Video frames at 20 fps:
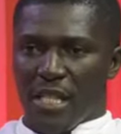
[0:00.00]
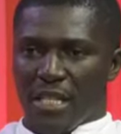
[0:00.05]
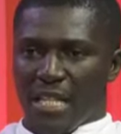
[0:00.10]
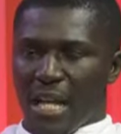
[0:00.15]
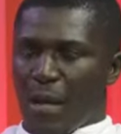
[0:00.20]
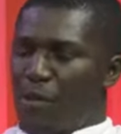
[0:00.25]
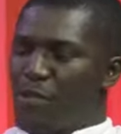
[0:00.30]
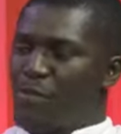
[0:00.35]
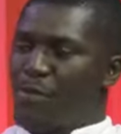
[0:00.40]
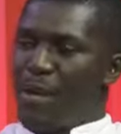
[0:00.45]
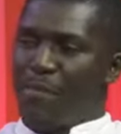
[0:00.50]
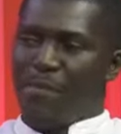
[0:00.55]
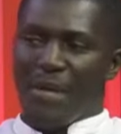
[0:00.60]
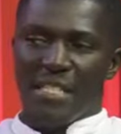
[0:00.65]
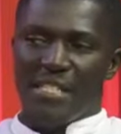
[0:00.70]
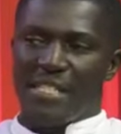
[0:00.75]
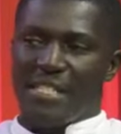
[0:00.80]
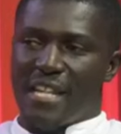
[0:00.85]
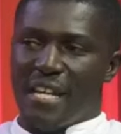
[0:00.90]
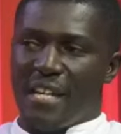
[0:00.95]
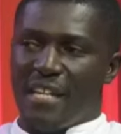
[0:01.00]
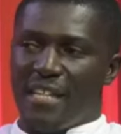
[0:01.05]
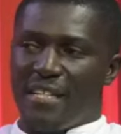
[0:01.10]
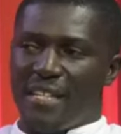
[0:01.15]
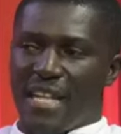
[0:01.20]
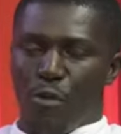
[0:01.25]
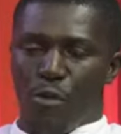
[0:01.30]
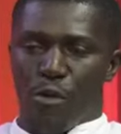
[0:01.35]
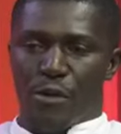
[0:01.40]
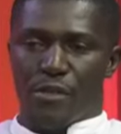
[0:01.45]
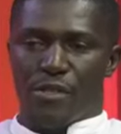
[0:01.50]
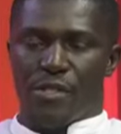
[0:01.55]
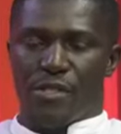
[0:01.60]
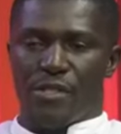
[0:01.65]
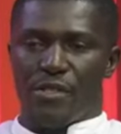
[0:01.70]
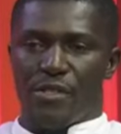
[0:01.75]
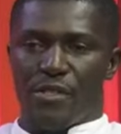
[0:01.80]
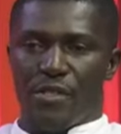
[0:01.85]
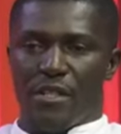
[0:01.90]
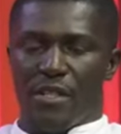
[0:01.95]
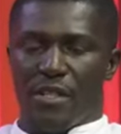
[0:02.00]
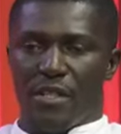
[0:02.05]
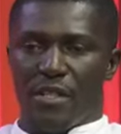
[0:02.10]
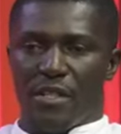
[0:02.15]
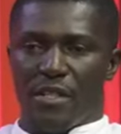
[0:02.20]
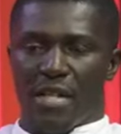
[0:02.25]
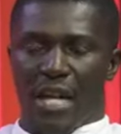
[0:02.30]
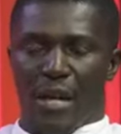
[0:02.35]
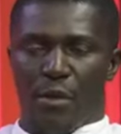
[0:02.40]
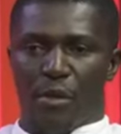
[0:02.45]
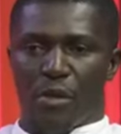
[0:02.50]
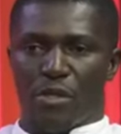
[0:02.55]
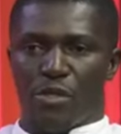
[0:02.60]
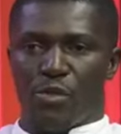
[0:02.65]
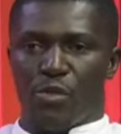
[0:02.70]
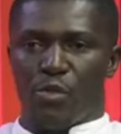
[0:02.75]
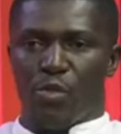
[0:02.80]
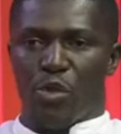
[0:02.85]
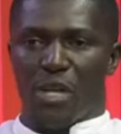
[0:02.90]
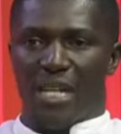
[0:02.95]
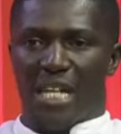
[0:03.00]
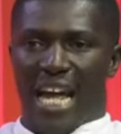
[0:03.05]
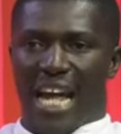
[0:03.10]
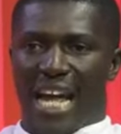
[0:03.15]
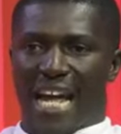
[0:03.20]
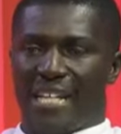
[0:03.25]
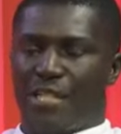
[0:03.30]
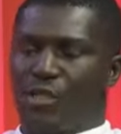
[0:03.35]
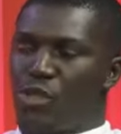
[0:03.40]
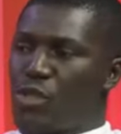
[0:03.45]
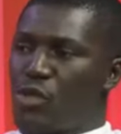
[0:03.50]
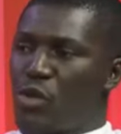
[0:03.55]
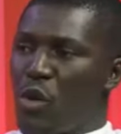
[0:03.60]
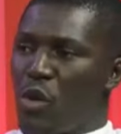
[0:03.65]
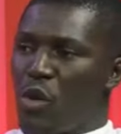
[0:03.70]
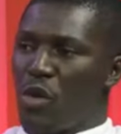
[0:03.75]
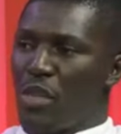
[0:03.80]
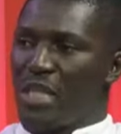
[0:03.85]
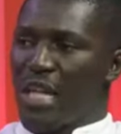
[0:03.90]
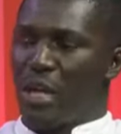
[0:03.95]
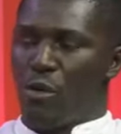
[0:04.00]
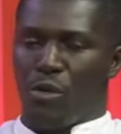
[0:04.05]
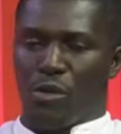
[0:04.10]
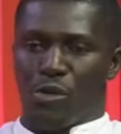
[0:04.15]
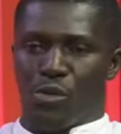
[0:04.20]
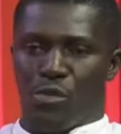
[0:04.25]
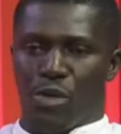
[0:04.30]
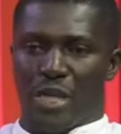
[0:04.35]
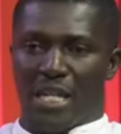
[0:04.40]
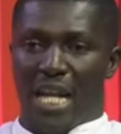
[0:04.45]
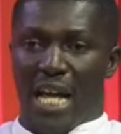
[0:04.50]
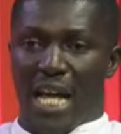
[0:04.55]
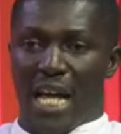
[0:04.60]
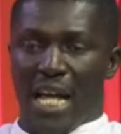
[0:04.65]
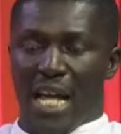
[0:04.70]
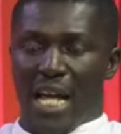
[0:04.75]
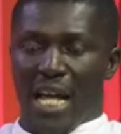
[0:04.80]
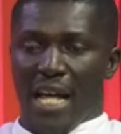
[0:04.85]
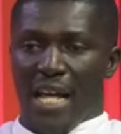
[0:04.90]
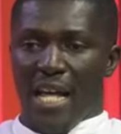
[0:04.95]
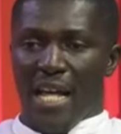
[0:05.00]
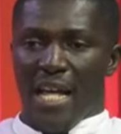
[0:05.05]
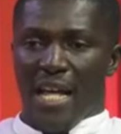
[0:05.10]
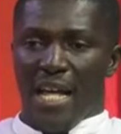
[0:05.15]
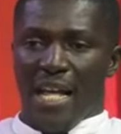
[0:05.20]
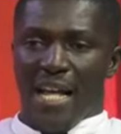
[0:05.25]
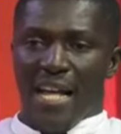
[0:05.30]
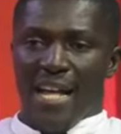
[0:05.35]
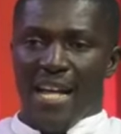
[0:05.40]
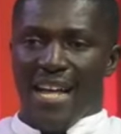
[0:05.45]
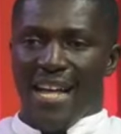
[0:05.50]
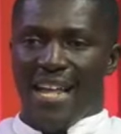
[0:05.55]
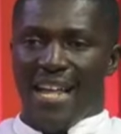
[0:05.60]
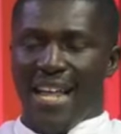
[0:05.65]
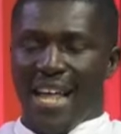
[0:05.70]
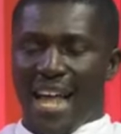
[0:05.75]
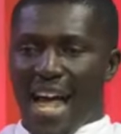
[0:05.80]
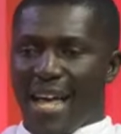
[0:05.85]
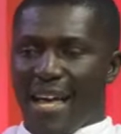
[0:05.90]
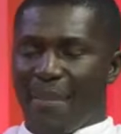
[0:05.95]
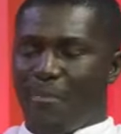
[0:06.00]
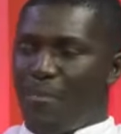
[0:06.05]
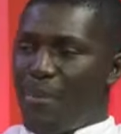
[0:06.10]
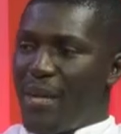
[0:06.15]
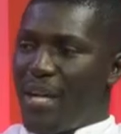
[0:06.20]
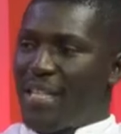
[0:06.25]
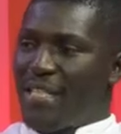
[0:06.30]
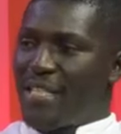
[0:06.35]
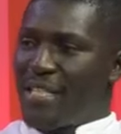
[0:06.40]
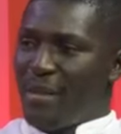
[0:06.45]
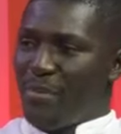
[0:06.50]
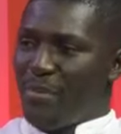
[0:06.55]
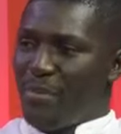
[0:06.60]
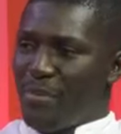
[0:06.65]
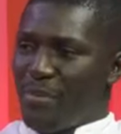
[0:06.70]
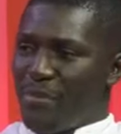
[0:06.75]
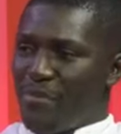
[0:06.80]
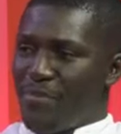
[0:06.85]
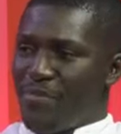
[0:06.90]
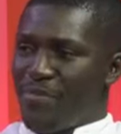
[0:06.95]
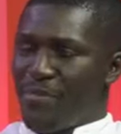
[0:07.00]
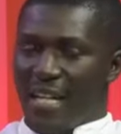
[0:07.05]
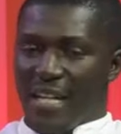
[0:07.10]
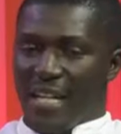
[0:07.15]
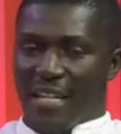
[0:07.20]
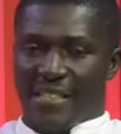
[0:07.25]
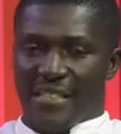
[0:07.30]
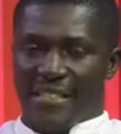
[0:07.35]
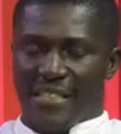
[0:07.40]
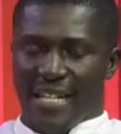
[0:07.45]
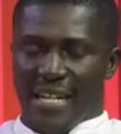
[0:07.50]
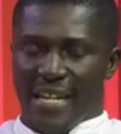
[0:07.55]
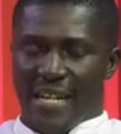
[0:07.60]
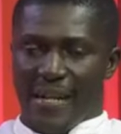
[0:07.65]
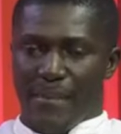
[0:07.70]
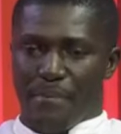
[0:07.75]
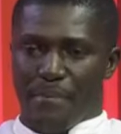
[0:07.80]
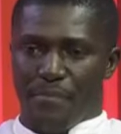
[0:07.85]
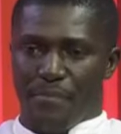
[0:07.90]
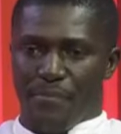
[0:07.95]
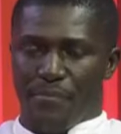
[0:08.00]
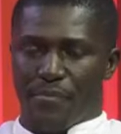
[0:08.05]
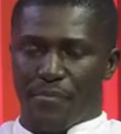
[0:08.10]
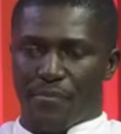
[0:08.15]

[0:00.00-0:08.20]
that was my mainstay. That was what I saw. That was what I picked up. And